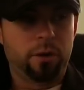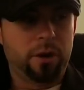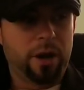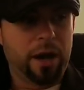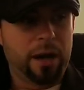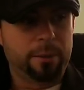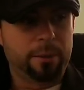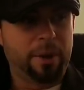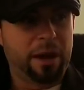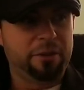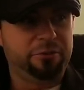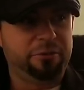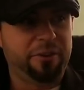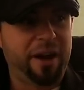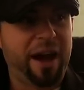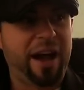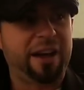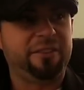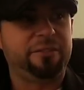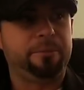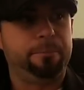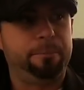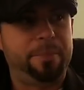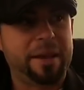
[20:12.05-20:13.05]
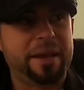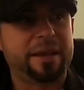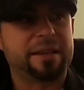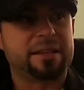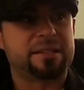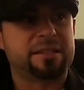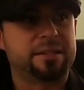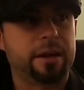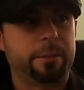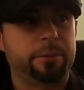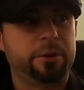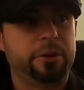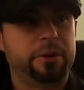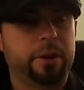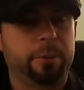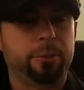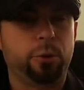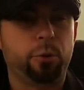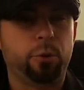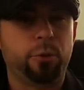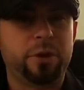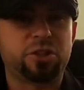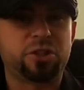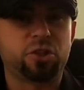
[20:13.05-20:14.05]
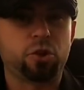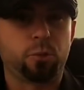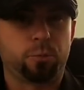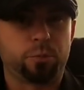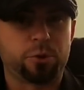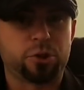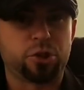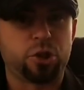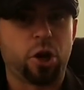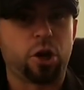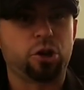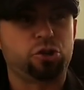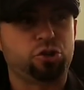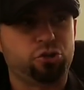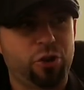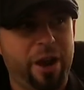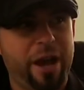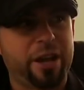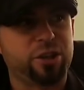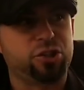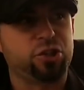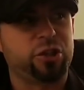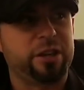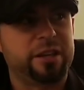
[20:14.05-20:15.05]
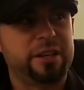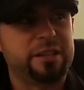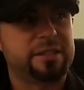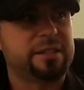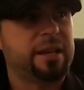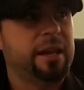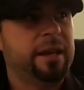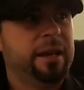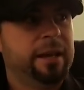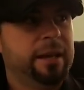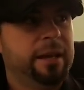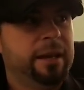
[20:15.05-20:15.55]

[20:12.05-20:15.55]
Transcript: on my five biggest WWE superstar tragedies.